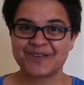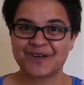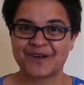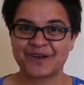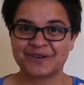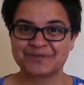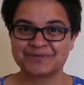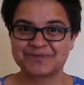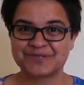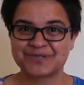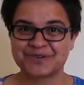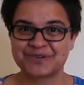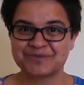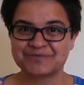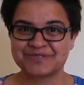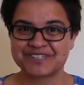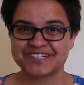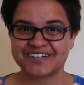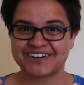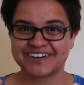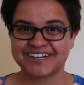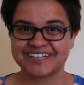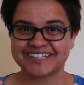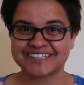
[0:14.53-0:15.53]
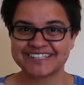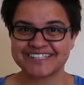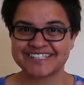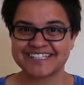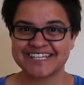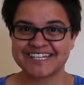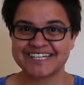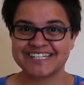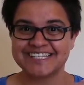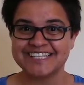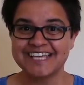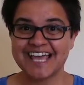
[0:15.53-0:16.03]
I'm Scriptonite.
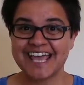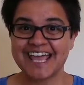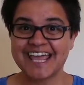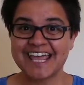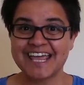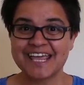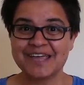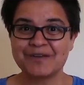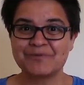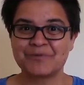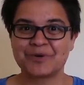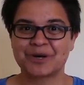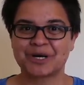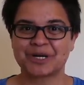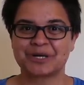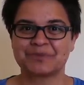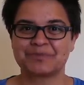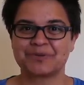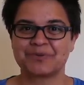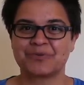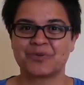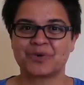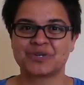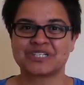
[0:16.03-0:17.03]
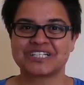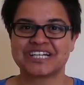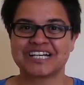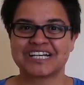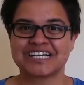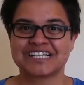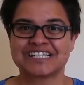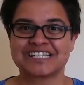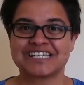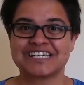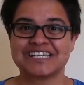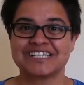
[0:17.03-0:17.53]
Today we're going to be
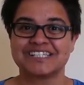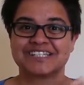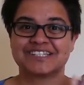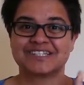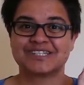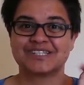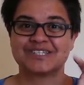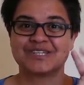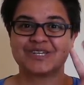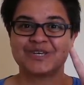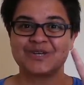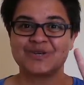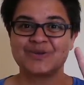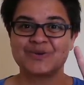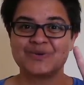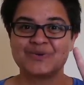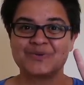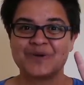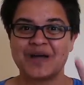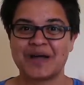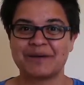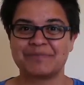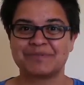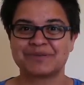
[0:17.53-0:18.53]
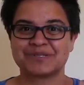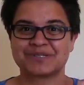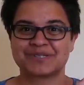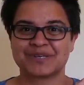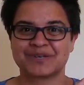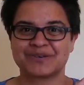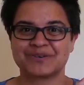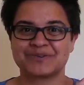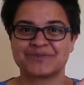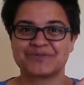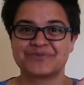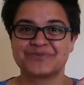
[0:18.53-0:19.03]
watching season 2,
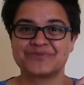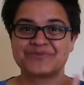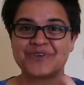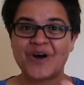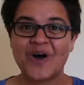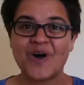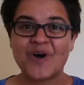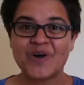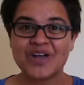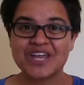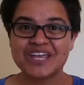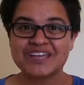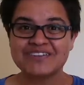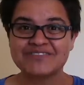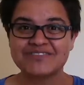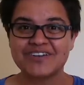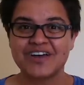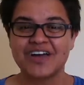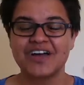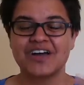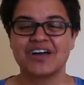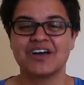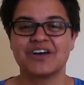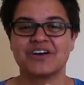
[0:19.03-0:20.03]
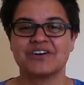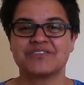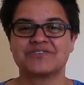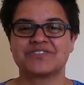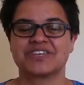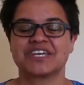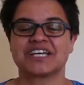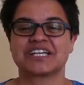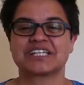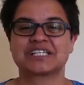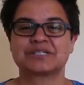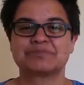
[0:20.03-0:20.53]
episode 5 of
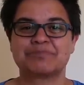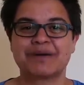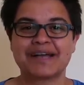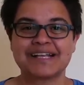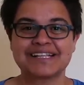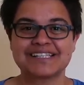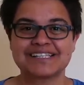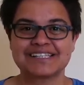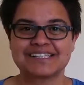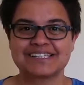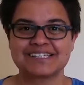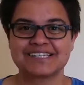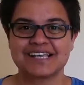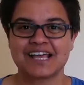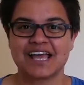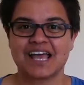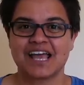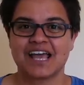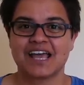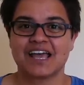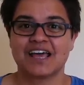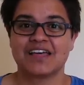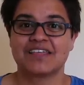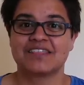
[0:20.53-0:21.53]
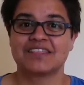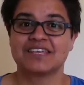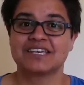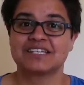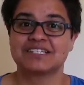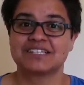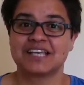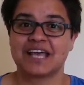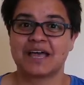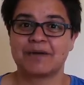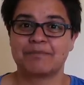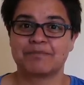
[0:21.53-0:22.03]
The Expanse.
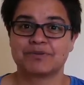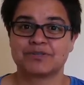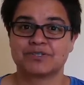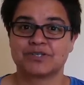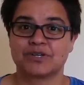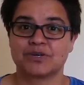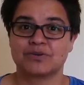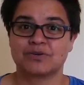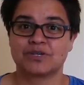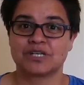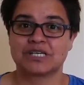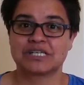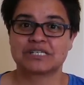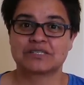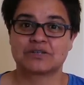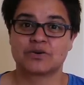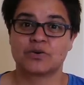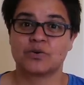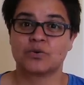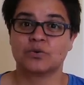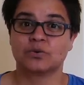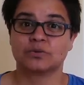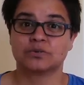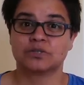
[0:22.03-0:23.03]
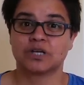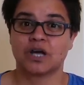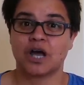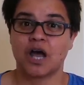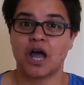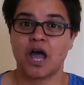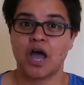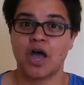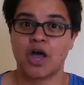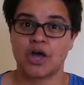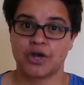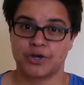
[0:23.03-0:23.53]
This episode is called
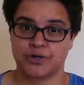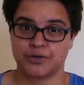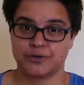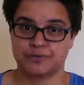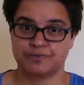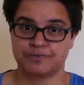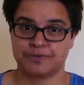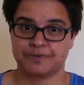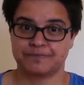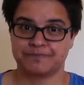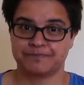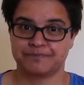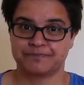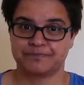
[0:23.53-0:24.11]
Home.